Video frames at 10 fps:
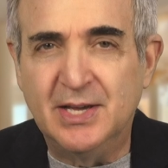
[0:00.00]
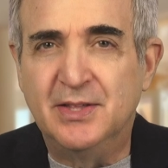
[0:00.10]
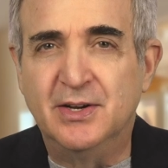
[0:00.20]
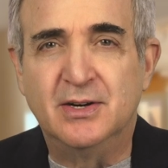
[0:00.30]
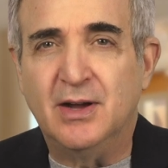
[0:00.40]

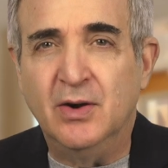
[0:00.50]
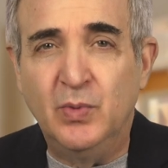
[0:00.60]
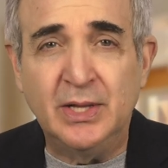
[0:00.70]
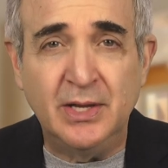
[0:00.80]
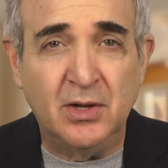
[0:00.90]
There are
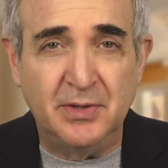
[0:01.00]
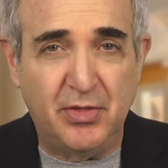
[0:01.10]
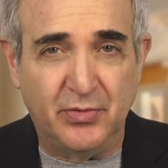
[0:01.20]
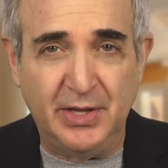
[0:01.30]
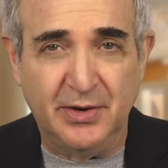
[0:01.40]
really only
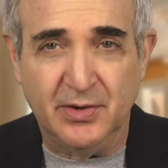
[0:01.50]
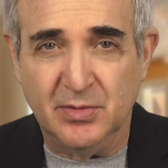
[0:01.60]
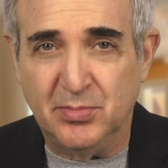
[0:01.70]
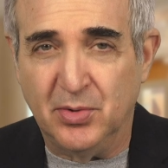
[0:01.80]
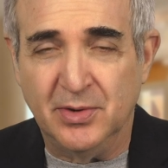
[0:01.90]
three that are
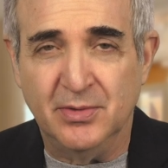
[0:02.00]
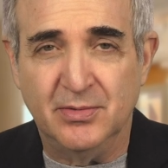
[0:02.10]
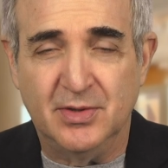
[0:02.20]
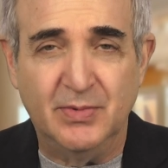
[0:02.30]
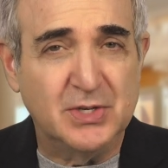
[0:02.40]

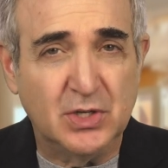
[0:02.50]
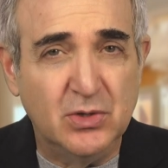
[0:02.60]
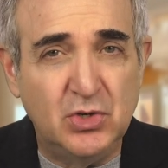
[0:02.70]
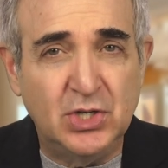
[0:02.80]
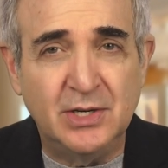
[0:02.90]
important, the
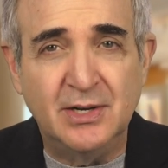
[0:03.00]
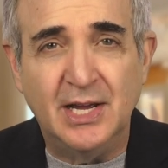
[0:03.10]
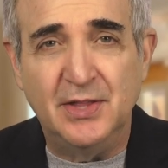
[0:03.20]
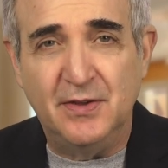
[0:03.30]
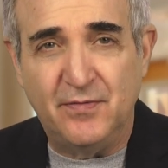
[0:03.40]
resolution
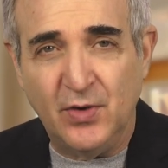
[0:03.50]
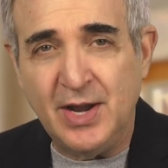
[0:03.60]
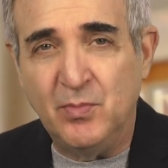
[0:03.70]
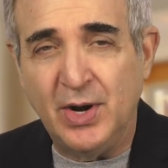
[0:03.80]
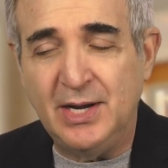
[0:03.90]
and the
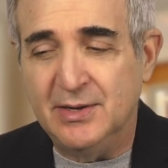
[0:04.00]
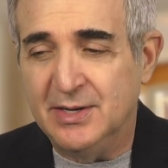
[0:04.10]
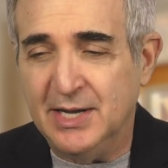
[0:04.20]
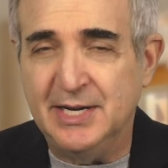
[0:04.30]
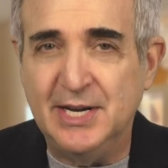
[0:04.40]
frame rate
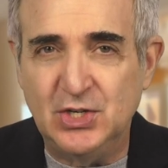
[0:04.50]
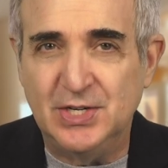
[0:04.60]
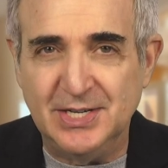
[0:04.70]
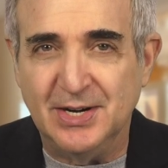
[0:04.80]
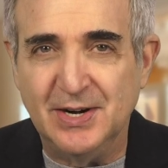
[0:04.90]
and
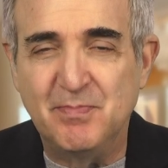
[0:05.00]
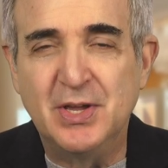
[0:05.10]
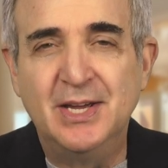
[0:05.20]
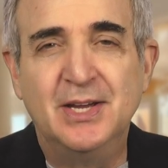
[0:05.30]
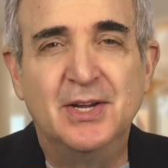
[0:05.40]
HDR.
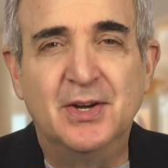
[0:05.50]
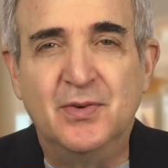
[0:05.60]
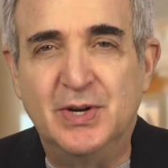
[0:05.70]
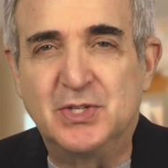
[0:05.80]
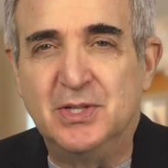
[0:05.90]

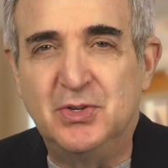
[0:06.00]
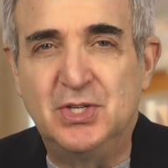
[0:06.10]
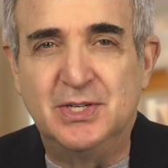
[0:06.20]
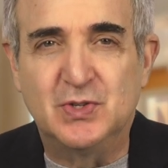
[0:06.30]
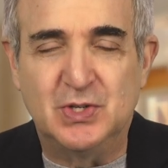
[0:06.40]

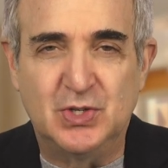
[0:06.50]
Resolution is the